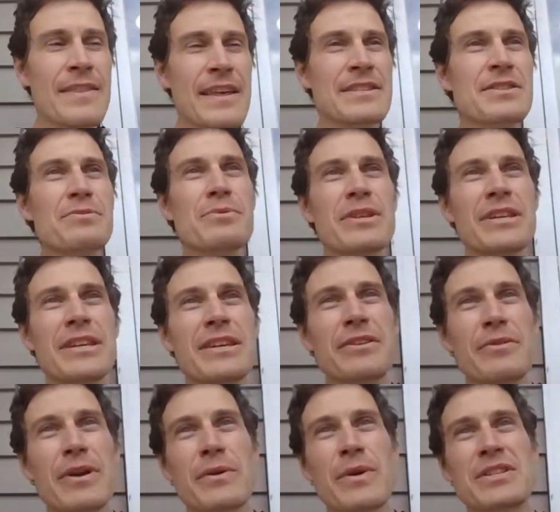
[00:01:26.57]
That's a really
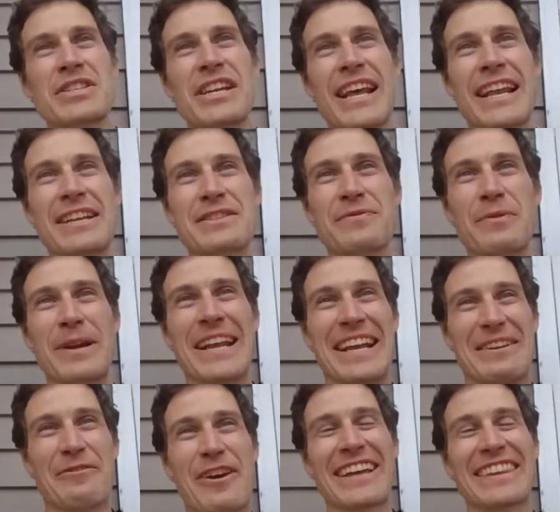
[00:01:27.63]
great question, and it's one,
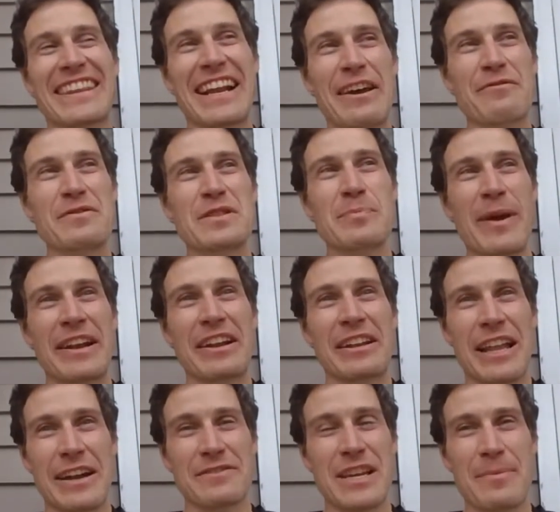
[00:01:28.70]
in fact, that I've spent a
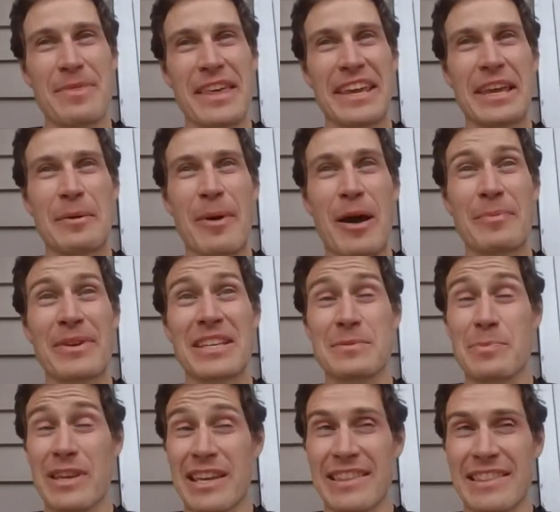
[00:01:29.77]
lot of time thinking about, because
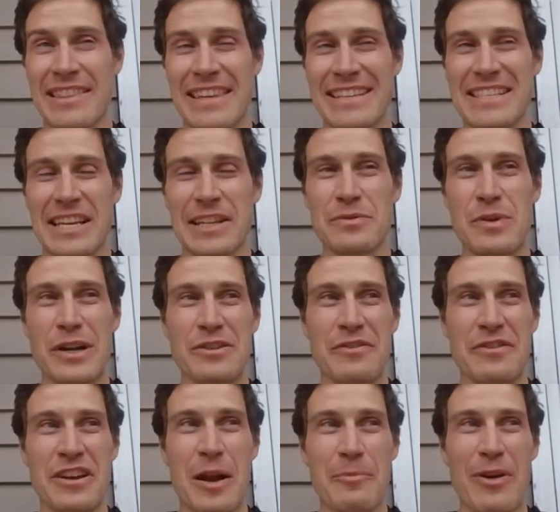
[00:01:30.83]
being the executive director
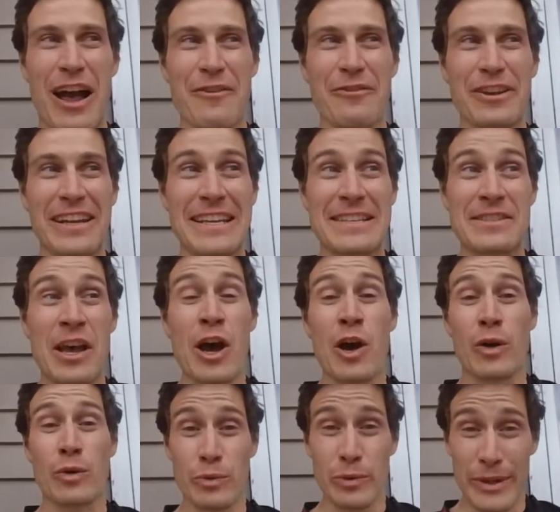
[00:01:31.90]
of a nonprofit is
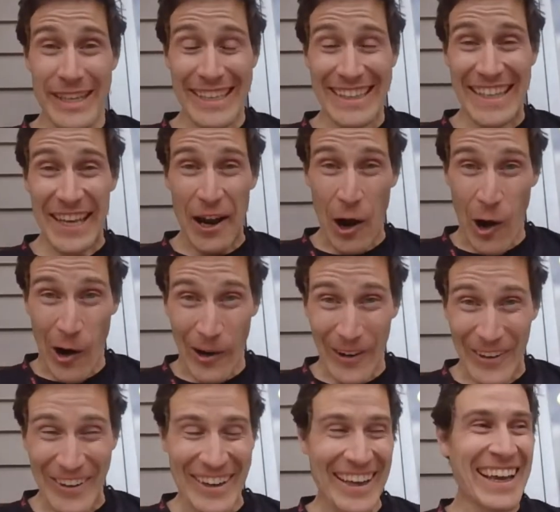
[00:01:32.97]
really
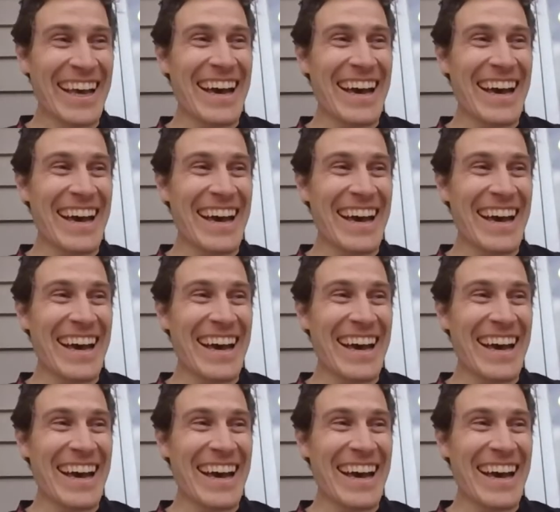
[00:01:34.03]
hard.